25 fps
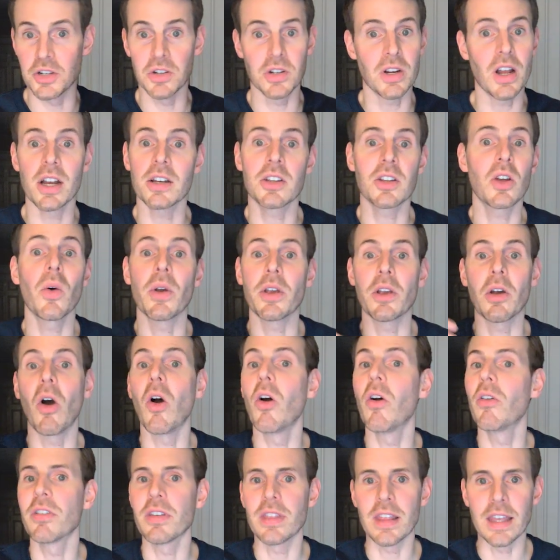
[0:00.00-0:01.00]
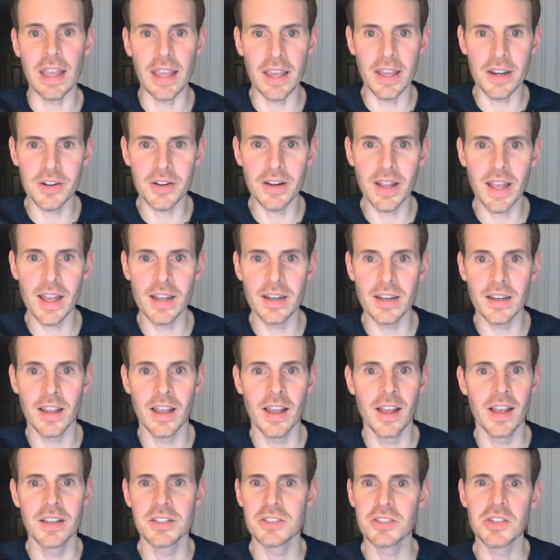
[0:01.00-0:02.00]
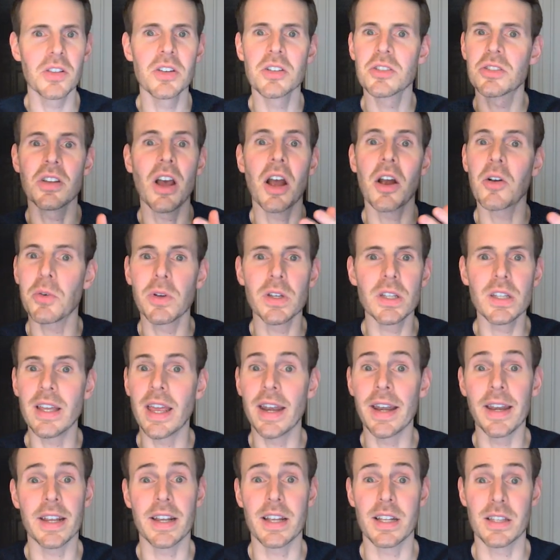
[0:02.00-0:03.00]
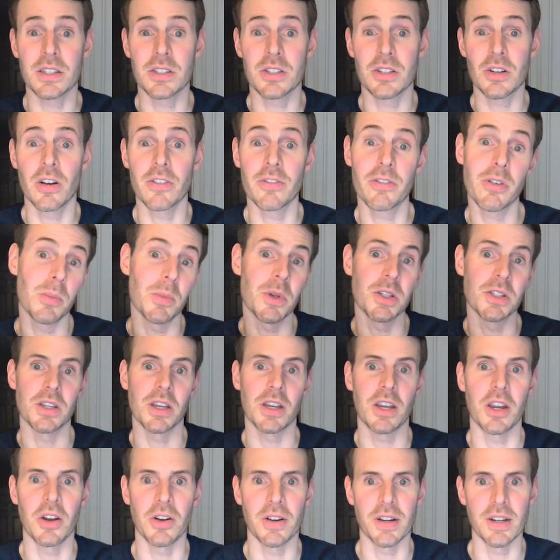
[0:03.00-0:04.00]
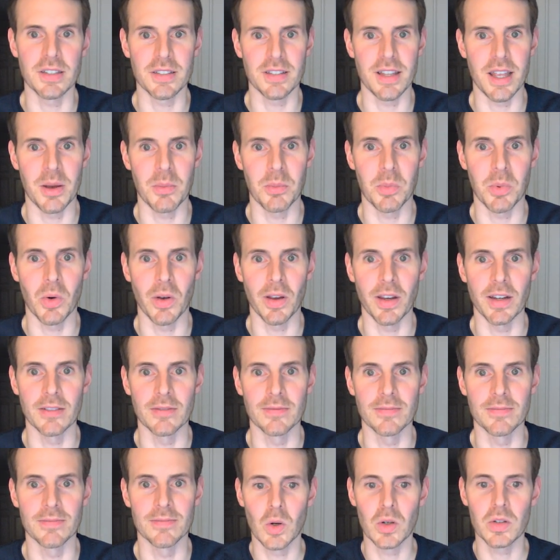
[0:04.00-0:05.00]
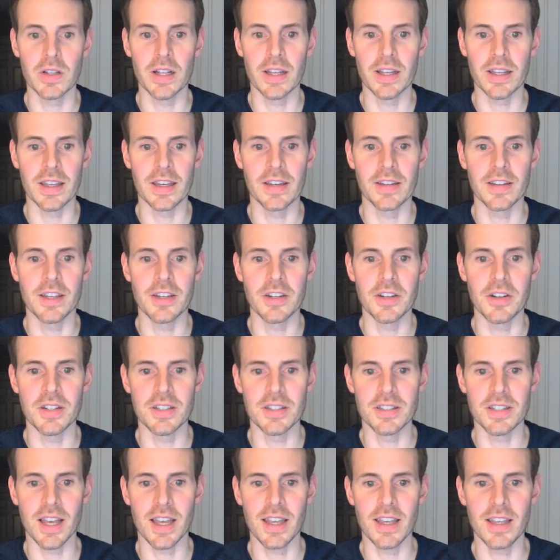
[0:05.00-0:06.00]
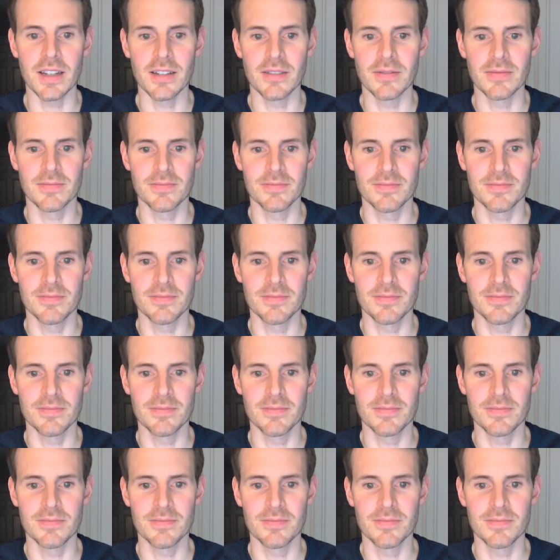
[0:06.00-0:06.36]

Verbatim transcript: You're not going over the internet, so there's not really any concern from a security standpoint. We'll click continue to site.